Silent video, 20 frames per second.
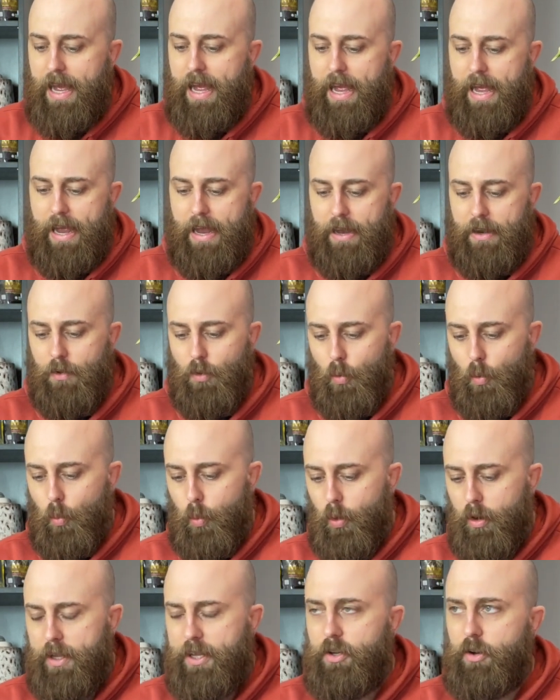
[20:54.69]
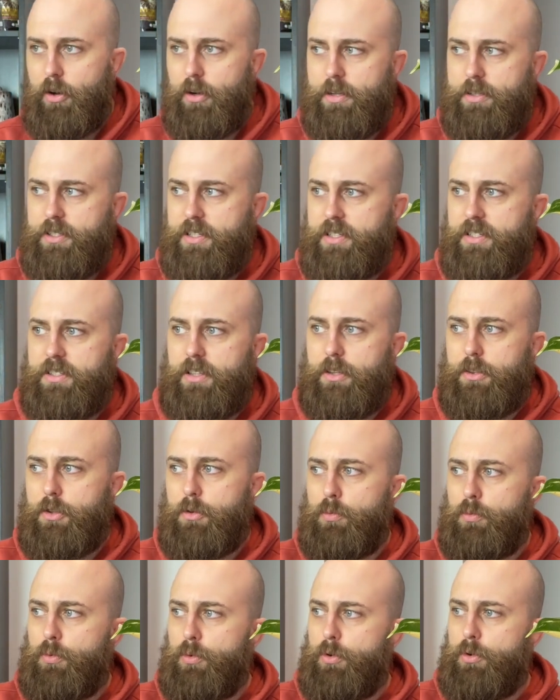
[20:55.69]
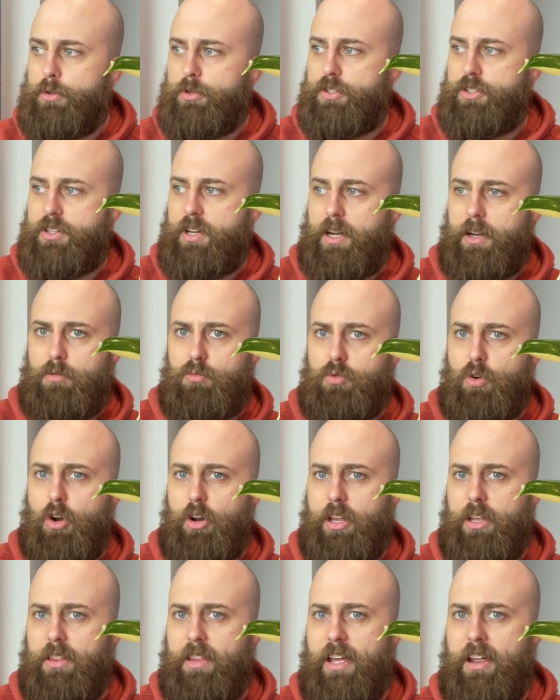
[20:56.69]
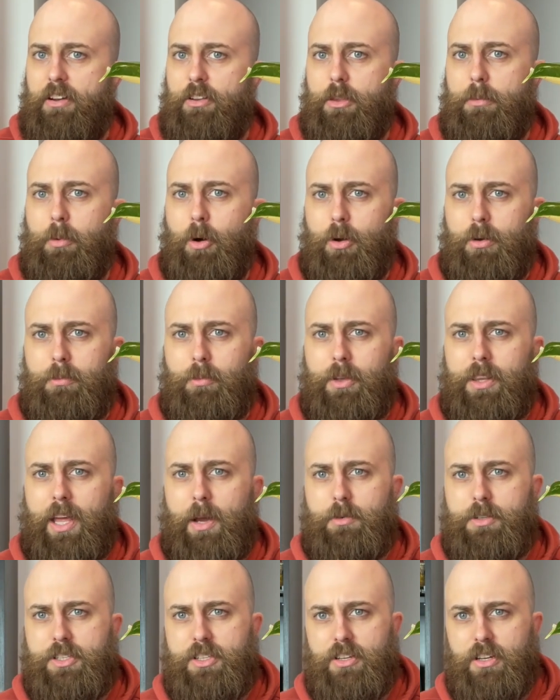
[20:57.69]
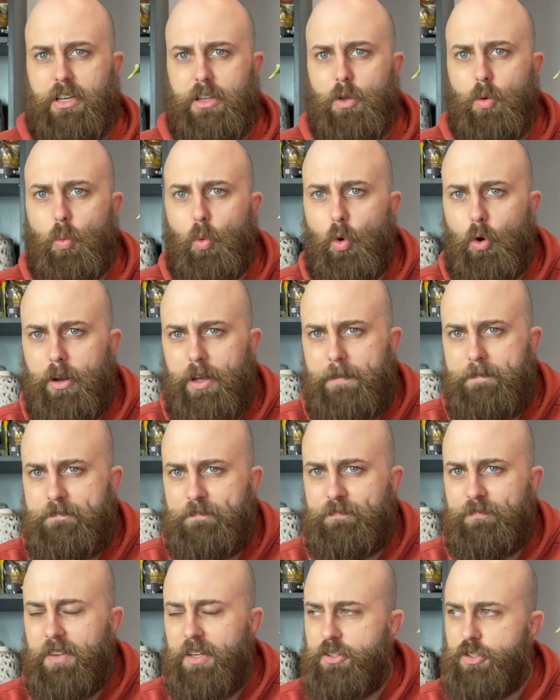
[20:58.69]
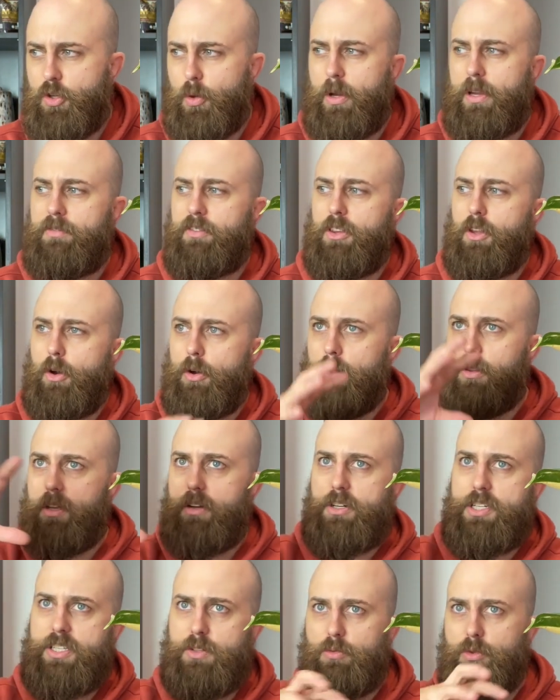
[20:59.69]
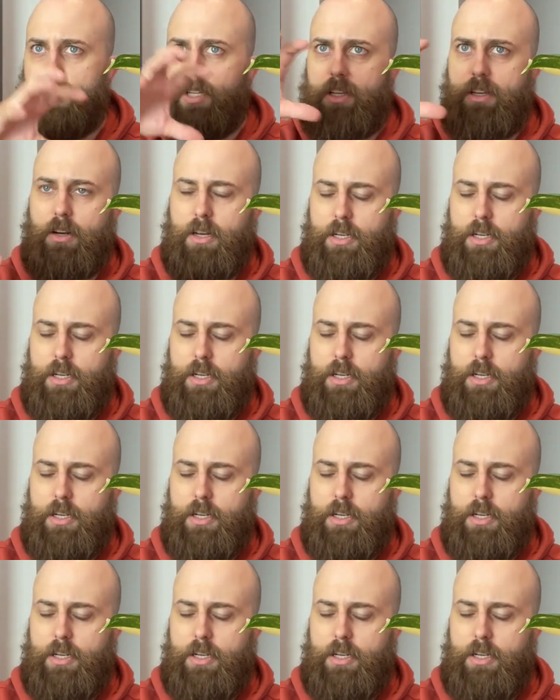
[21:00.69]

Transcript: And what I noticed is that the roots started rotting there at the bottom when they were sitting in the water. So even though there is a really